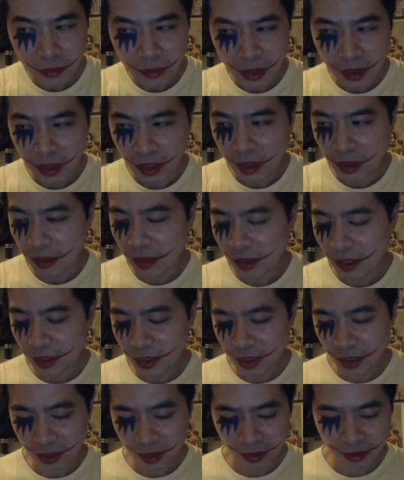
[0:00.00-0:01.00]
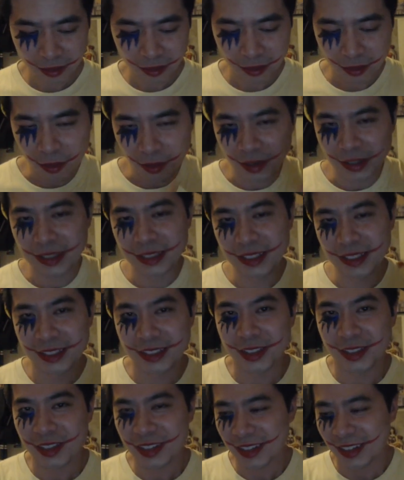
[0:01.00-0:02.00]
Heath Ledger, crazy
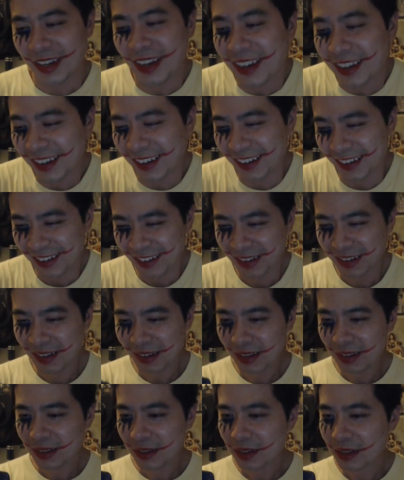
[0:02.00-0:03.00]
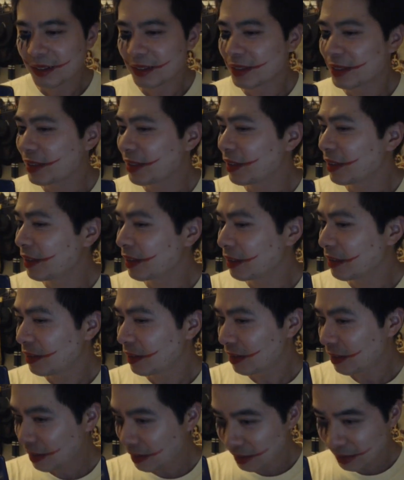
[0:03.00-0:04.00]
Joker. So
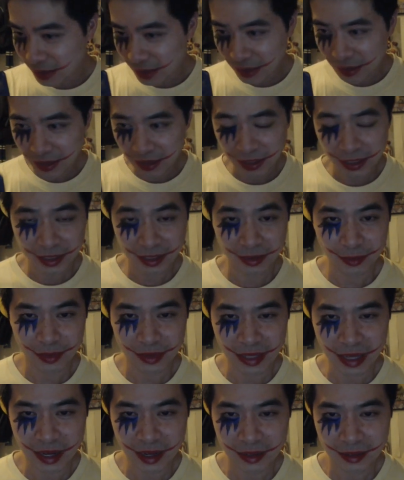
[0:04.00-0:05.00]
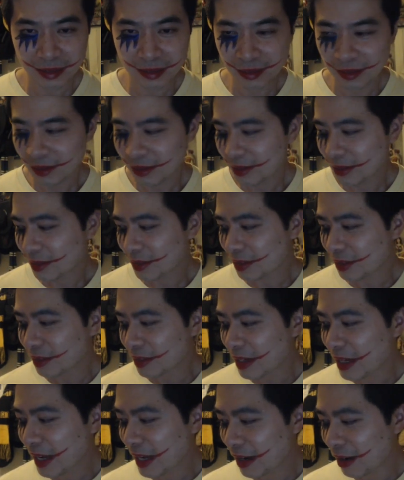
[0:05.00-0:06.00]
you get the gist of that. So
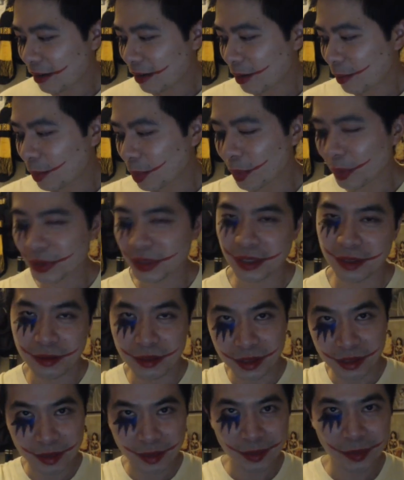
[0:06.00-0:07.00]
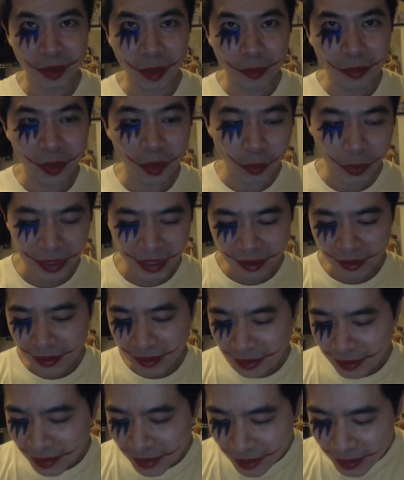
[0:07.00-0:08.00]
now I'll pause it and just pop the wig on and
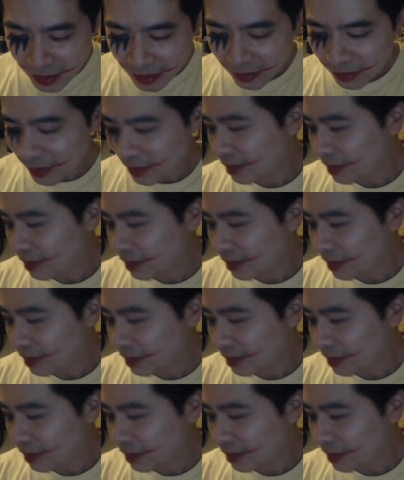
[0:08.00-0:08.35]
stuff.